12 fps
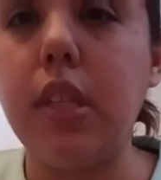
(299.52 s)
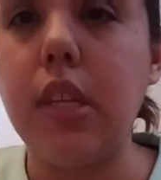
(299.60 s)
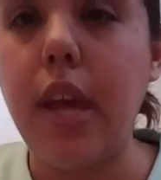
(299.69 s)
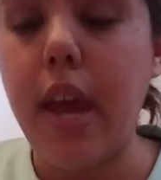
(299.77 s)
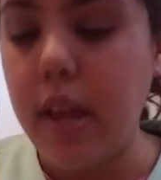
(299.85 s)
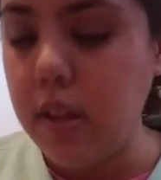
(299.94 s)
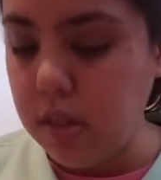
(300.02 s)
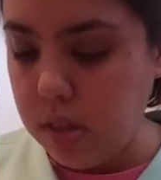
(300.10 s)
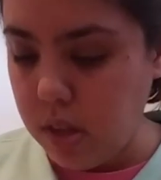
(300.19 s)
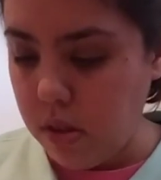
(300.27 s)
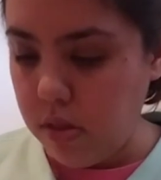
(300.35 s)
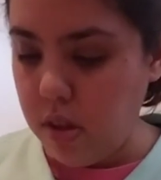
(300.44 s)
the dads
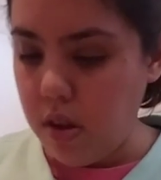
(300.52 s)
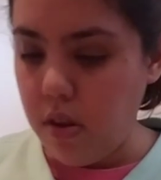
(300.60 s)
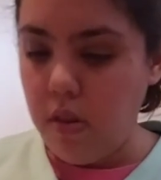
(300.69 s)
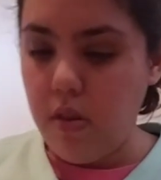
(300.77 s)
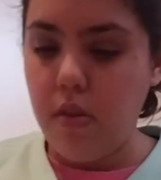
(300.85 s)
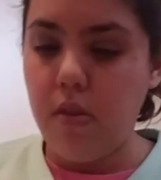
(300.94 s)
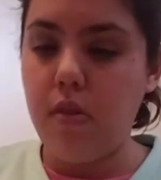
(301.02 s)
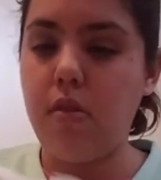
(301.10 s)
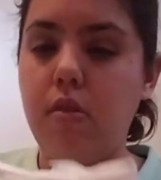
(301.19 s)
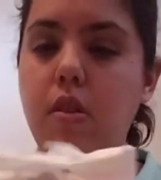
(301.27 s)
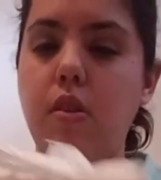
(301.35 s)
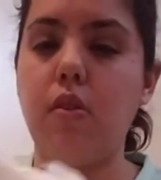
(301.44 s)
out there
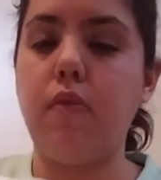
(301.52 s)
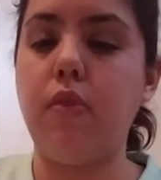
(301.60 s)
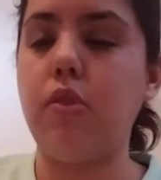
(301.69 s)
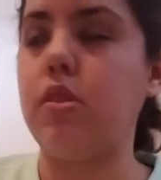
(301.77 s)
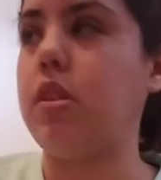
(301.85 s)
that are first